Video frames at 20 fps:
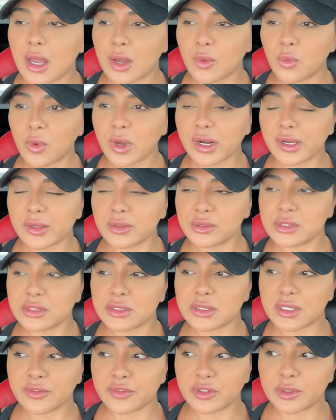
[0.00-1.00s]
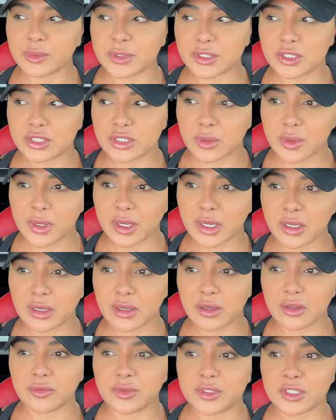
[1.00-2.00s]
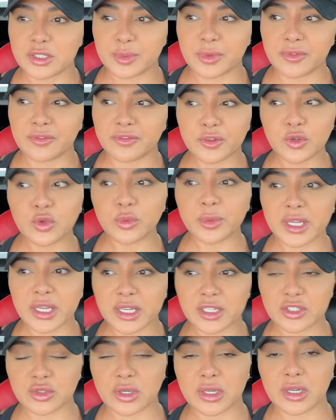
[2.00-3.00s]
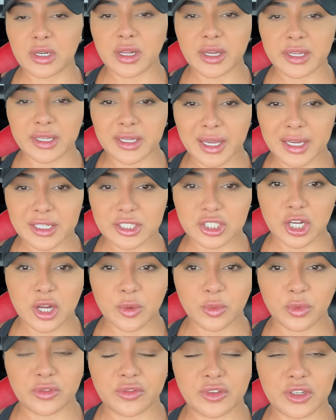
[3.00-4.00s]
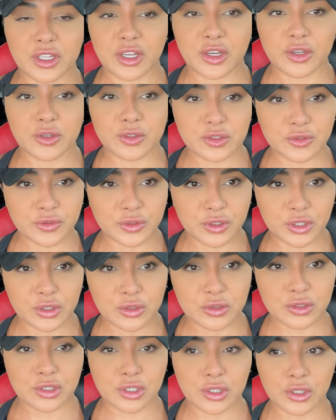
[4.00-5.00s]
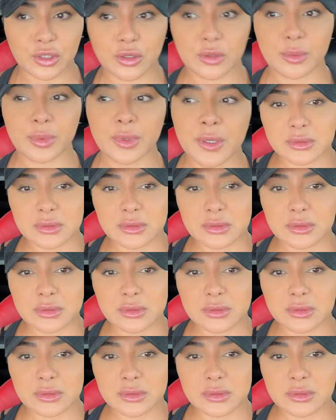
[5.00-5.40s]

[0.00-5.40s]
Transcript: What else have I been doing? I've just been filming, trying to like catch up with videos for YouTube.